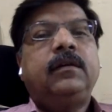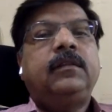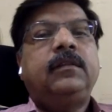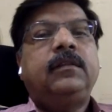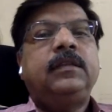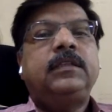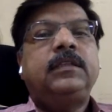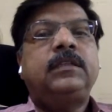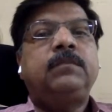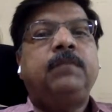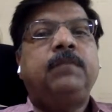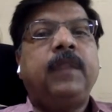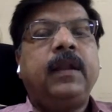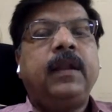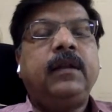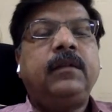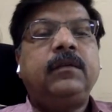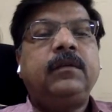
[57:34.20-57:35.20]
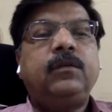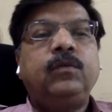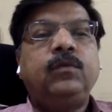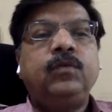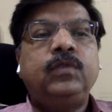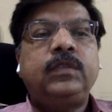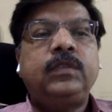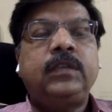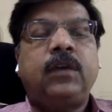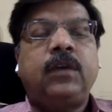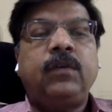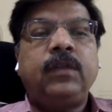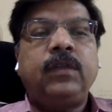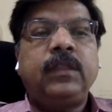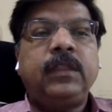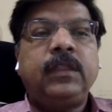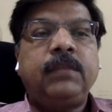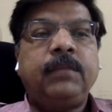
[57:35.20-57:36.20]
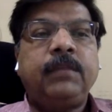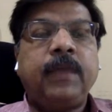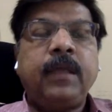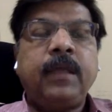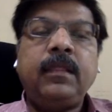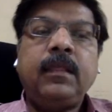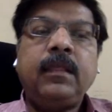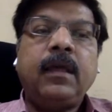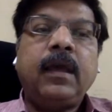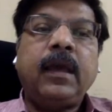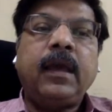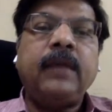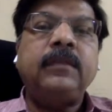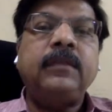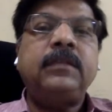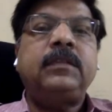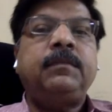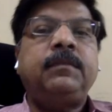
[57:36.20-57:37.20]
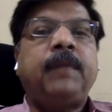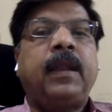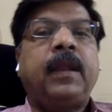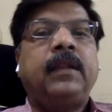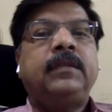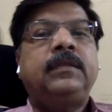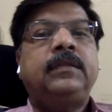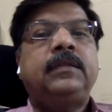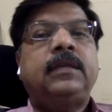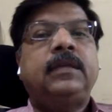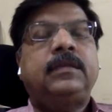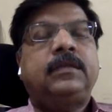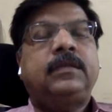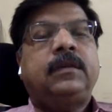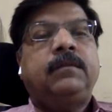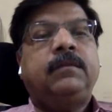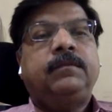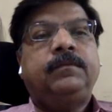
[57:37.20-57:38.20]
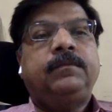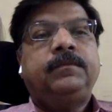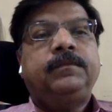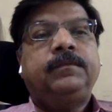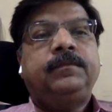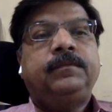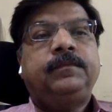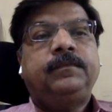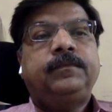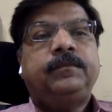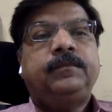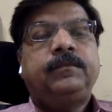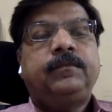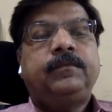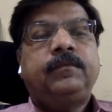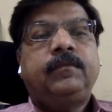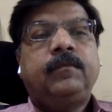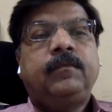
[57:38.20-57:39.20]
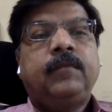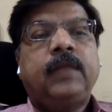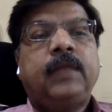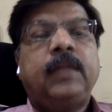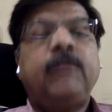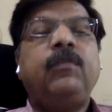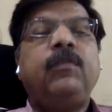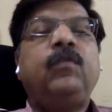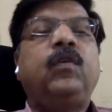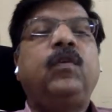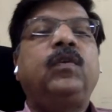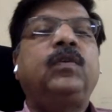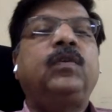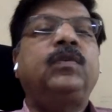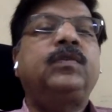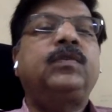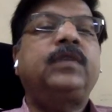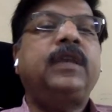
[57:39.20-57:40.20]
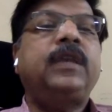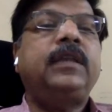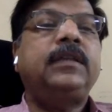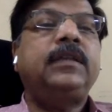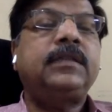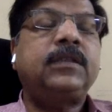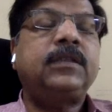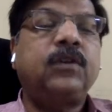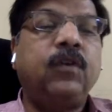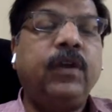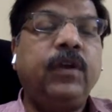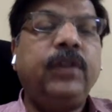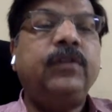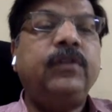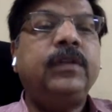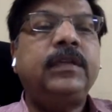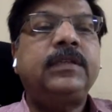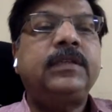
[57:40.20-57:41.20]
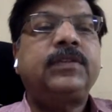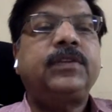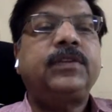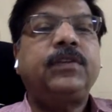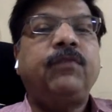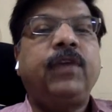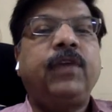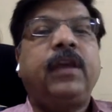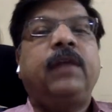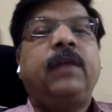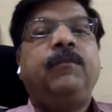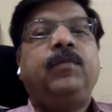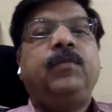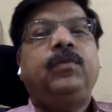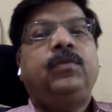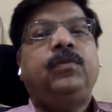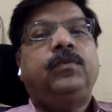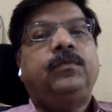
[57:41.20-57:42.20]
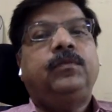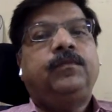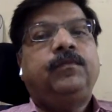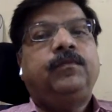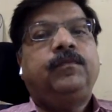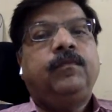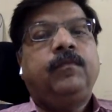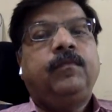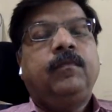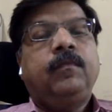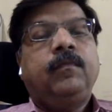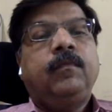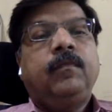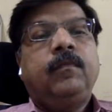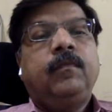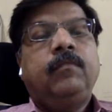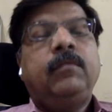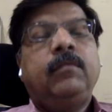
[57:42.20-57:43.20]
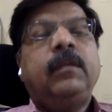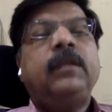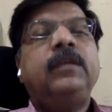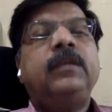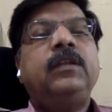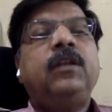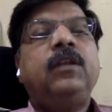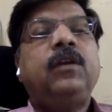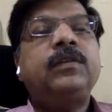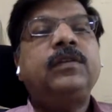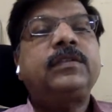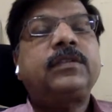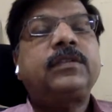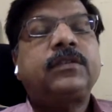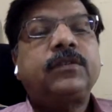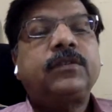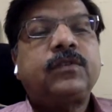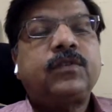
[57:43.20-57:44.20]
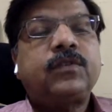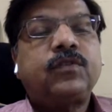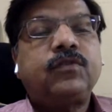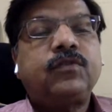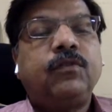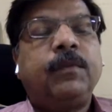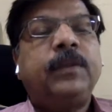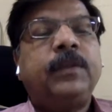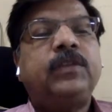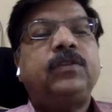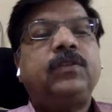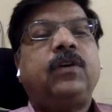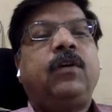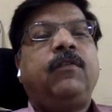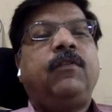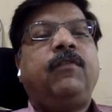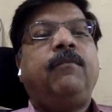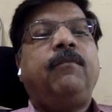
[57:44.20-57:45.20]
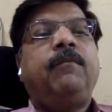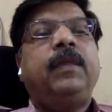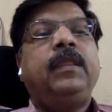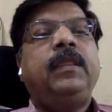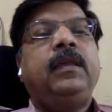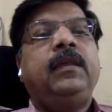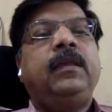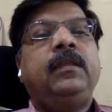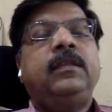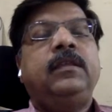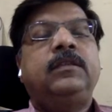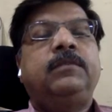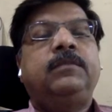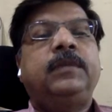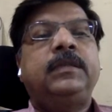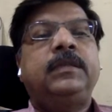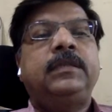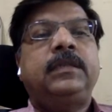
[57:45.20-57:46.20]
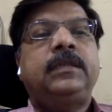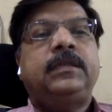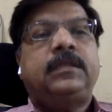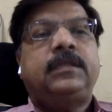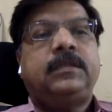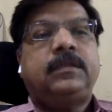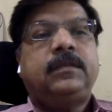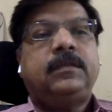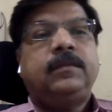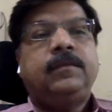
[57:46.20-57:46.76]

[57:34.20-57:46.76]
this blood oozed out in the brain, hence the paralysis has come. Hahnemann wants to say, just go into the history, we come to know that he lost so much of money in his business